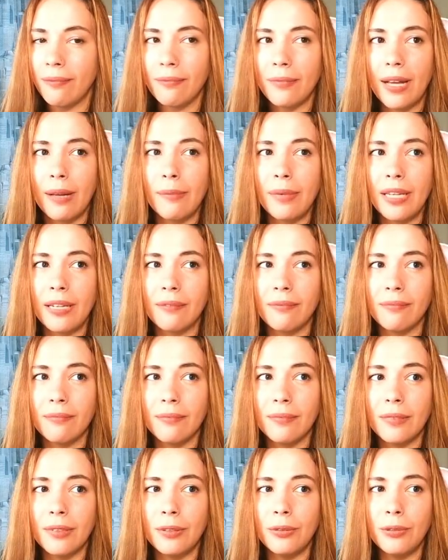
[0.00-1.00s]
I mean,
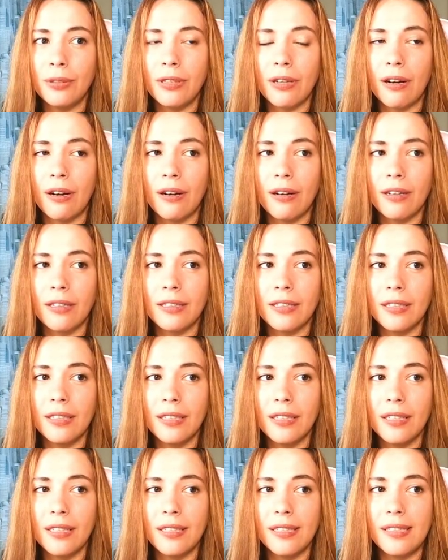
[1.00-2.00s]
good card.
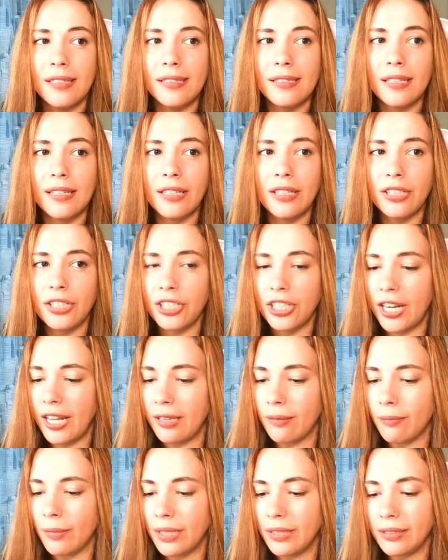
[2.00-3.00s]
It's an
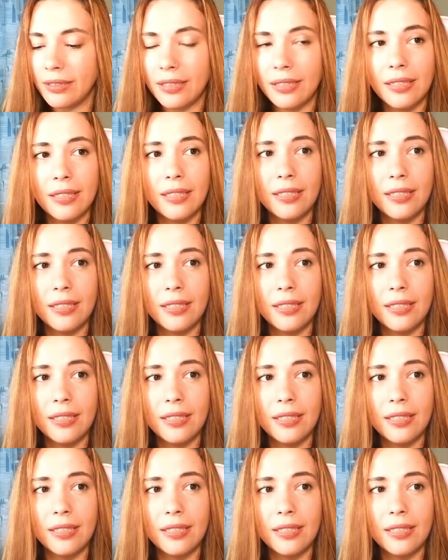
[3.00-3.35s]
enchantment.